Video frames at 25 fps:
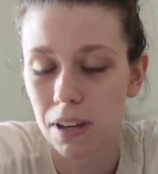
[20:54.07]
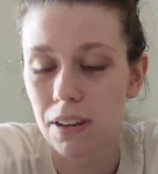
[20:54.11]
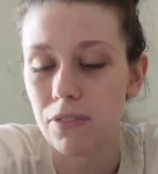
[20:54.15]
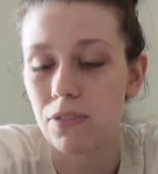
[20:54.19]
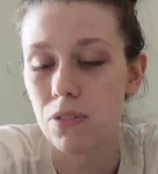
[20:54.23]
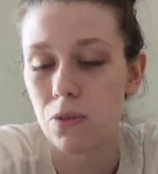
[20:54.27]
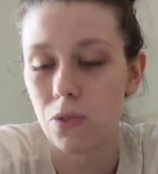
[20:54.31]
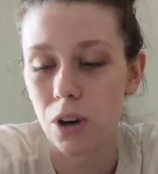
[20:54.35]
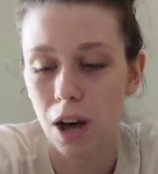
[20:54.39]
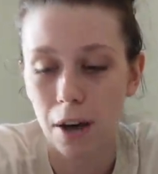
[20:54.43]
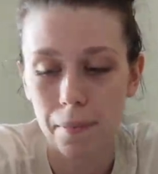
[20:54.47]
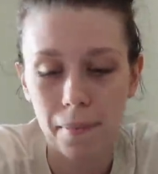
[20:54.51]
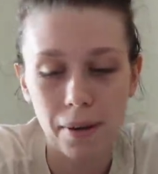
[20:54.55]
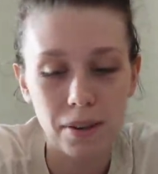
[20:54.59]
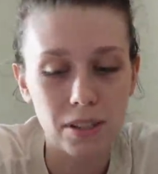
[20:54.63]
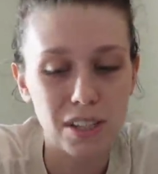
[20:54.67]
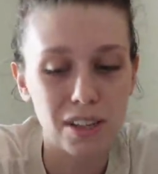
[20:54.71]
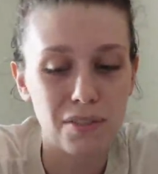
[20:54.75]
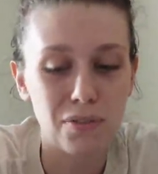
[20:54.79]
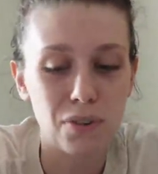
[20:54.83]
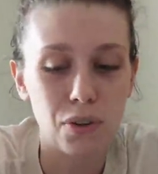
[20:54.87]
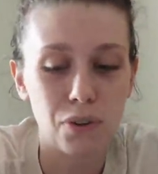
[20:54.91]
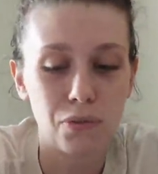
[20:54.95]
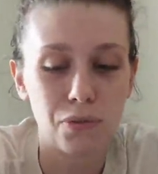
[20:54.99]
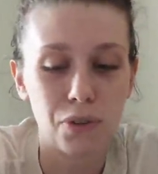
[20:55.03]
If you come out
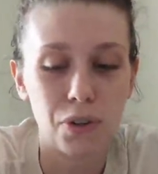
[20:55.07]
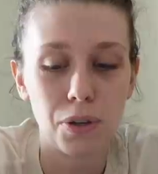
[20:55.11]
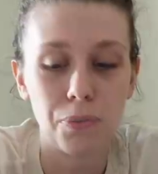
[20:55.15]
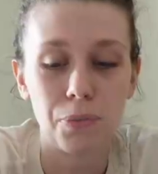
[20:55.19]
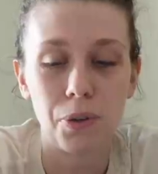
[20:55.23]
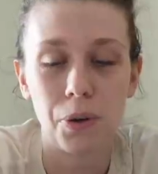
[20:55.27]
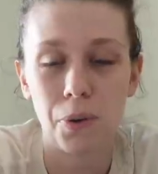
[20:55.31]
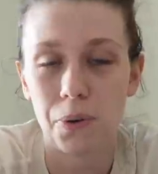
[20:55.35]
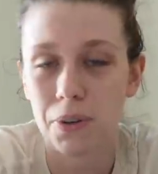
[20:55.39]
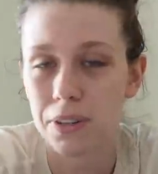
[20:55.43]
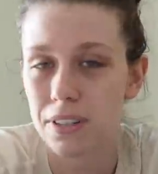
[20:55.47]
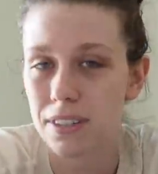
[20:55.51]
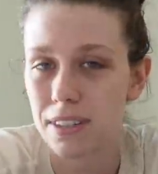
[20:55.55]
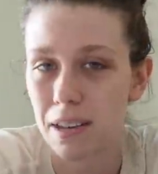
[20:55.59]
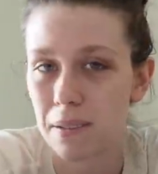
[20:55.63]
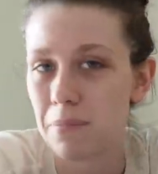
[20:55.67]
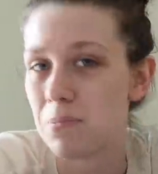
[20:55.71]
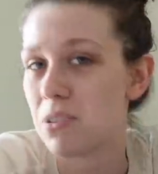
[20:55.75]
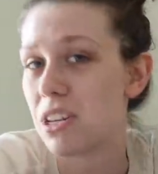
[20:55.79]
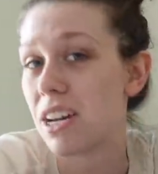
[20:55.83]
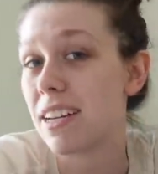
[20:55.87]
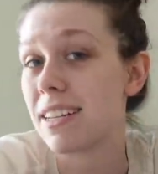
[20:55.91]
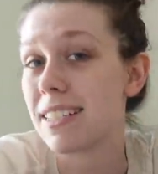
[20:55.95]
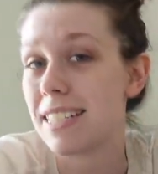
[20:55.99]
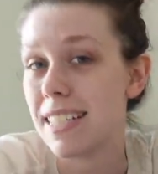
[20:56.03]
of your room, you are
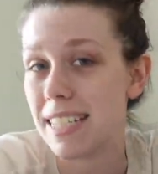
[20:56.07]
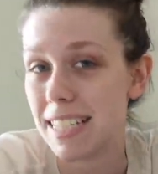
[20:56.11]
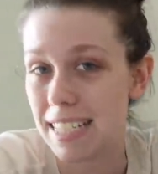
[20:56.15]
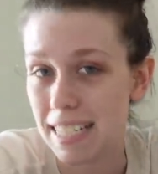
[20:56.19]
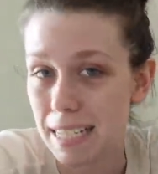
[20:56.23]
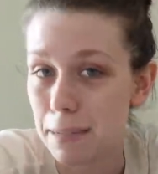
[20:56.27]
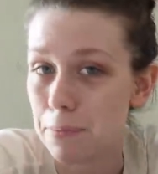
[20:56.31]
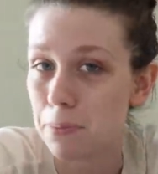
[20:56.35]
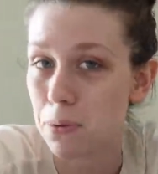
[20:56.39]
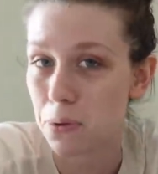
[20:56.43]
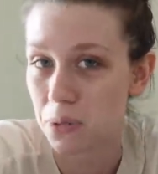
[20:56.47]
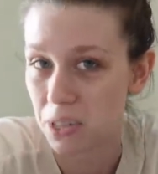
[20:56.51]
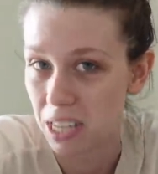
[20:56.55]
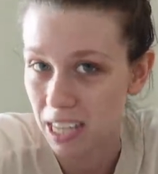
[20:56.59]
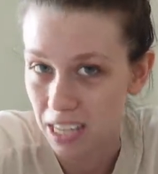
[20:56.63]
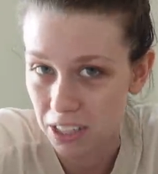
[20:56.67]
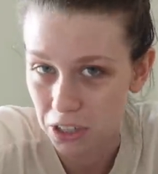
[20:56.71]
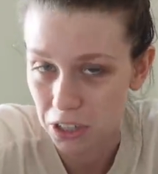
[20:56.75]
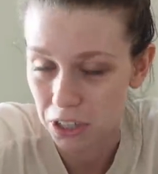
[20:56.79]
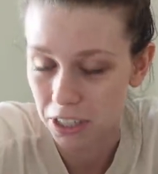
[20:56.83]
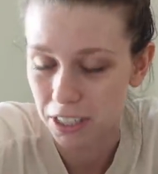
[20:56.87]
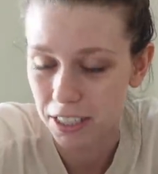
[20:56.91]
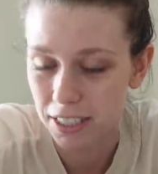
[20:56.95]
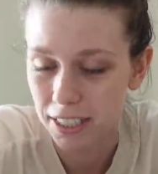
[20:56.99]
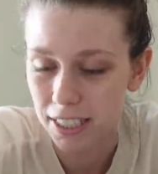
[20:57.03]
subject to
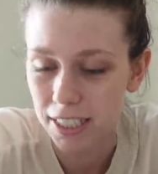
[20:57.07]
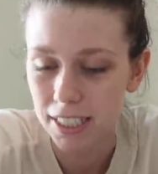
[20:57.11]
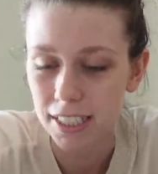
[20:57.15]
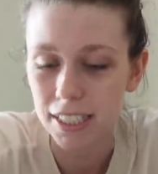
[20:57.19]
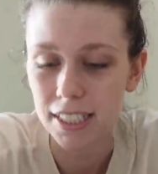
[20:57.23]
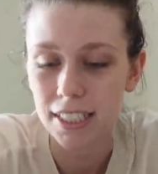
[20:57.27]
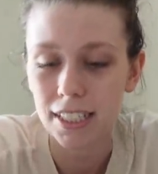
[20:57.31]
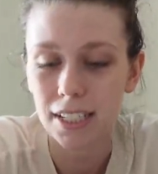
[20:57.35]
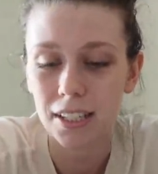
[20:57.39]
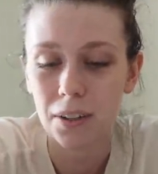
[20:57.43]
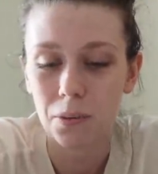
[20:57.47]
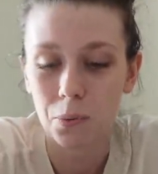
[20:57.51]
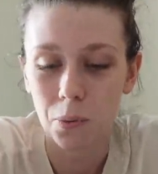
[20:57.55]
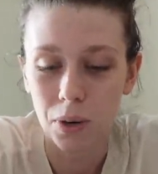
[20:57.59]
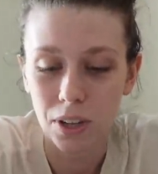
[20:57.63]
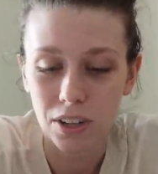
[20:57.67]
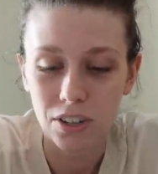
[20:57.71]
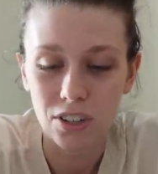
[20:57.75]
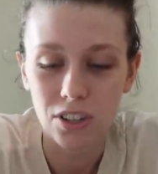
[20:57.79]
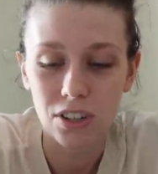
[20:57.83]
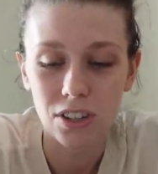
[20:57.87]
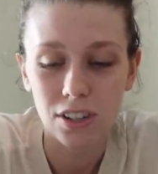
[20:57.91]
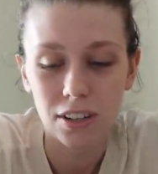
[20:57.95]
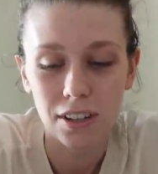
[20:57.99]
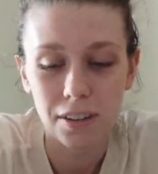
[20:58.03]
deportation,
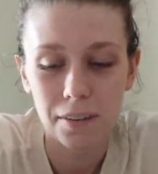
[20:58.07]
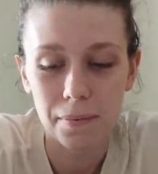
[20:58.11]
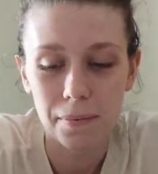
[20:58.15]
which